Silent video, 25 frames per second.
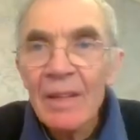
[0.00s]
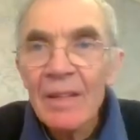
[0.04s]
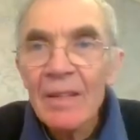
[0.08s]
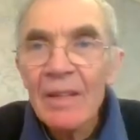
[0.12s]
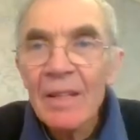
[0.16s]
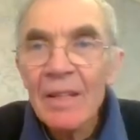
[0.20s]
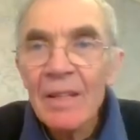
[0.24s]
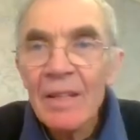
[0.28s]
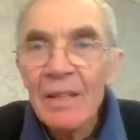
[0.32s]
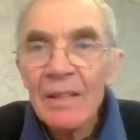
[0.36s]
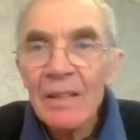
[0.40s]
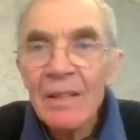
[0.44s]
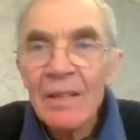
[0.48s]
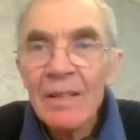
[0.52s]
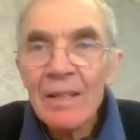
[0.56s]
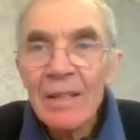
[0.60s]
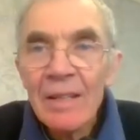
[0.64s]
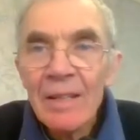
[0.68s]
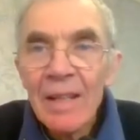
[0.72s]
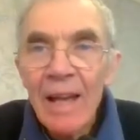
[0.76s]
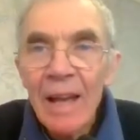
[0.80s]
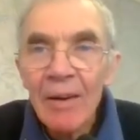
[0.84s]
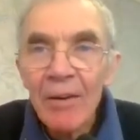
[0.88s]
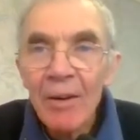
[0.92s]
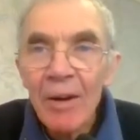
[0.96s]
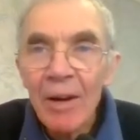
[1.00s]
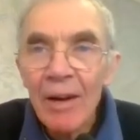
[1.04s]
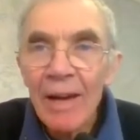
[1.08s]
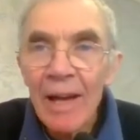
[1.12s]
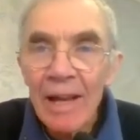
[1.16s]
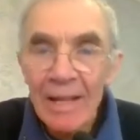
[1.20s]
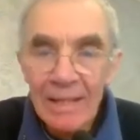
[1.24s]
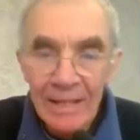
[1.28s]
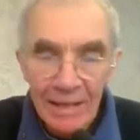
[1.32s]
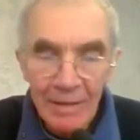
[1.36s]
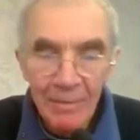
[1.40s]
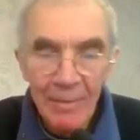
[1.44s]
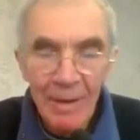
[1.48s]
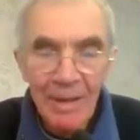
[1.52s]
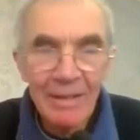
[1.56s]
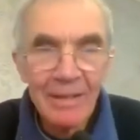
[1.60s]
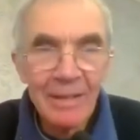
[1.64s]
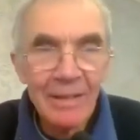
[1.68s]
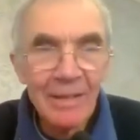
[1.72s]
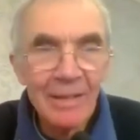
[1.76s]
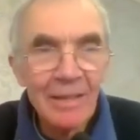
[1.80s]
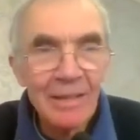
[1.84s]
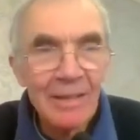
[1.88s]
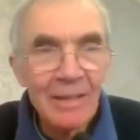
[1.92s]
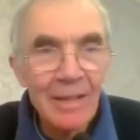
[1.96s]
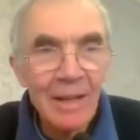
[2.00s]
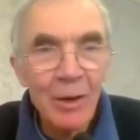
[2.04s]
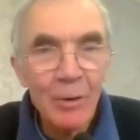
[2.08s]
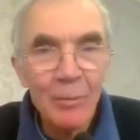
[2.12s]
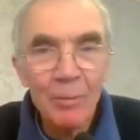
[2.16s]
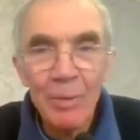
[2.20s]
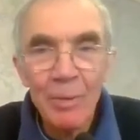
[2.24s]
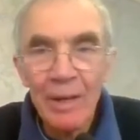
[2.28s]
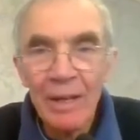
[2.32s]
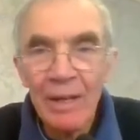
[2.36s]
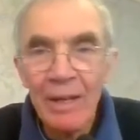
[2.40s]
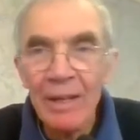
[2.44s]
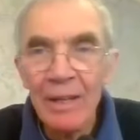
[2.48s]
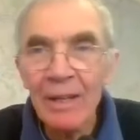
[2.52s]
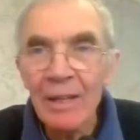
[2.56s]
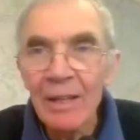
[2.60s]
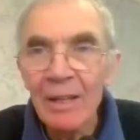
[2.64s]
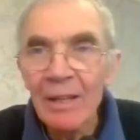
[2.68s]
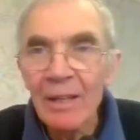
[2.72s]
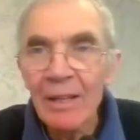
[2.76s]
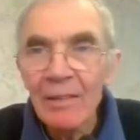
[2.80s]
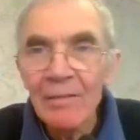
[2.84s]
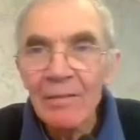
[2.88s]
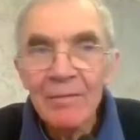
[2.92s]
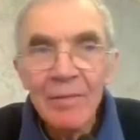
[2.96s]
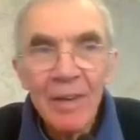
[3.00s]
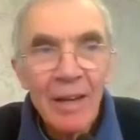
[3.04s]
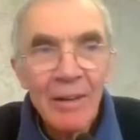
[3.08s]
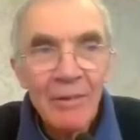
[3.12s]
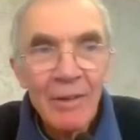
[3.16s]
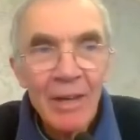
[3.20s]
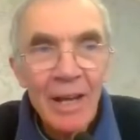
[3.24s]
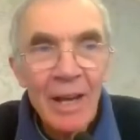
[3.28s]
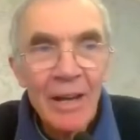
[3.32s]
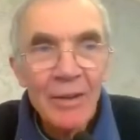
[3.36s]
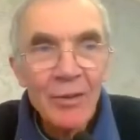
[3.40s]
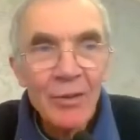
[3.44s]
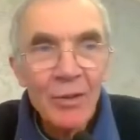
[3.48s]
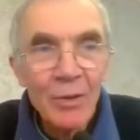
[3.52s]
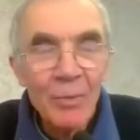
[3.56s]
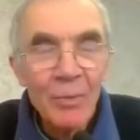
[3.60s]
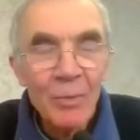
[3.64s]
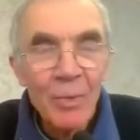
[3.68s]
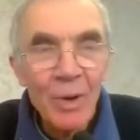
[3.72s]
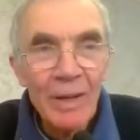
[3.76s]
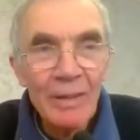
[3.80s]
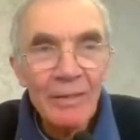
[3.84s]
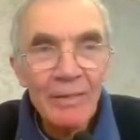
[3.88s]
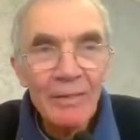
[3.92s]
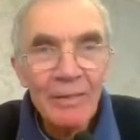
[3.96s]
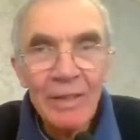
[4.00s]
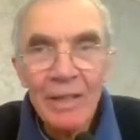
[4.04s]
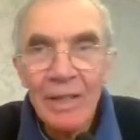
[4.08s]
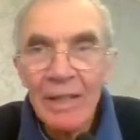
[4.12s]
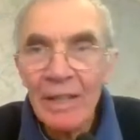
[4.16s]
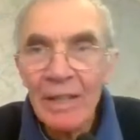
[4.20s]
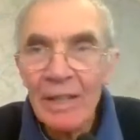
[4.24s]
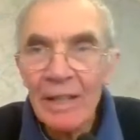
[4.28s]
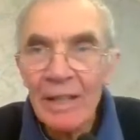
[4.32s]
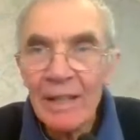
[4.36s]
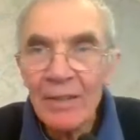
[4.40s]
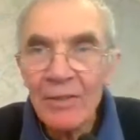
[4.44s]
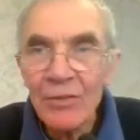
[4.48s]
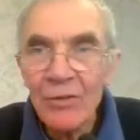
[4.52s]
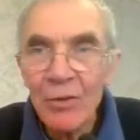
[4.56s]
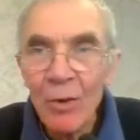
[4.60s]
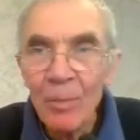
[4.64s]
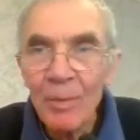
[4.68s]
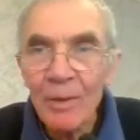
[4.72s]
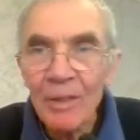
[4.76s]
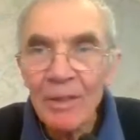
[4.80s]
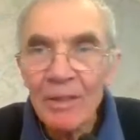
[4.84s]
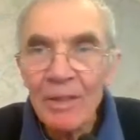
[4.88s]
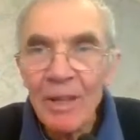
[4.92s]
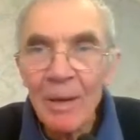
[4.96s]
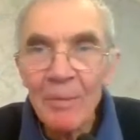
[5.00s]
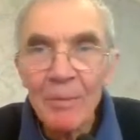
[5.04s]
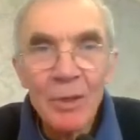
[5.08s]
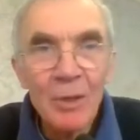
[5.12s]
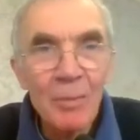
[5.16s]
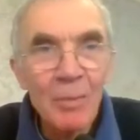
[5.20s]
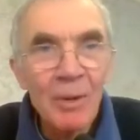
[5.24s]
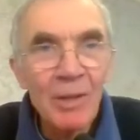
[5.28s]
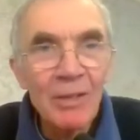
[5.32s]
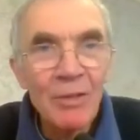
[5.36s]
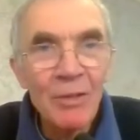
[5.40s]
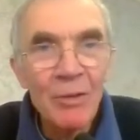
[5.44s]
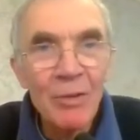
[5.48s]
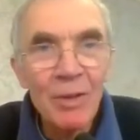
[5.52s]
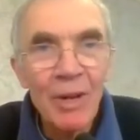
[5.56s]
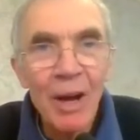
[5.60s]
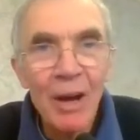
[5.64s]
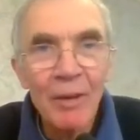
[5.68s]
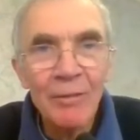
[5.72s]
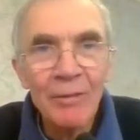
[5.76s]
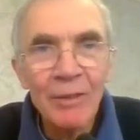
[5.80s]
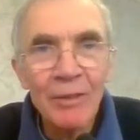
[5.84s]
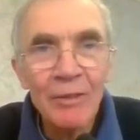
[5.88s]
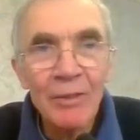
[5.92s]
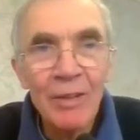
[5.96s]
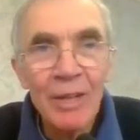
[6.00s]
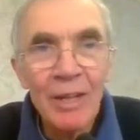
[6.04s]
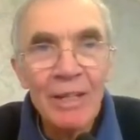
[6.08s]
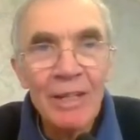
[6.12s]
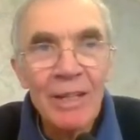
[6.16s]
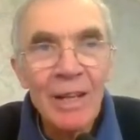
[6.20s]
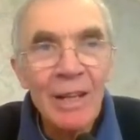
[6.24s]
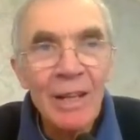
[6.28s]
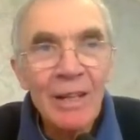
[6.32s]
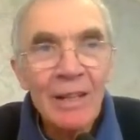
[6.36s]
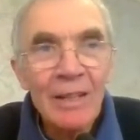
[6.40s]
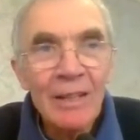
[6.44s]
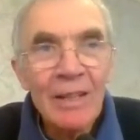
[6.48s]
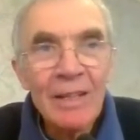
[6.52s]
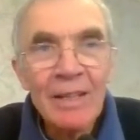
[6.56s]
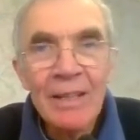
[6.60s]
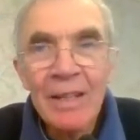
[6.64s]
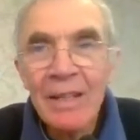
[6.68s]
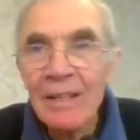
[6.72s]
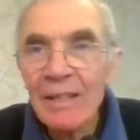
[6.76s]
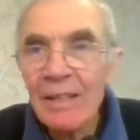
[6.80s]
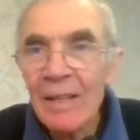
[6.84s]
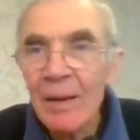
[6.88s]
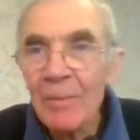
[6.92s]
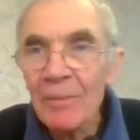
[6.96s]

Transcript: See, this is how I estimated the COP variation with the dropping the temperature by two and a half degrees. This is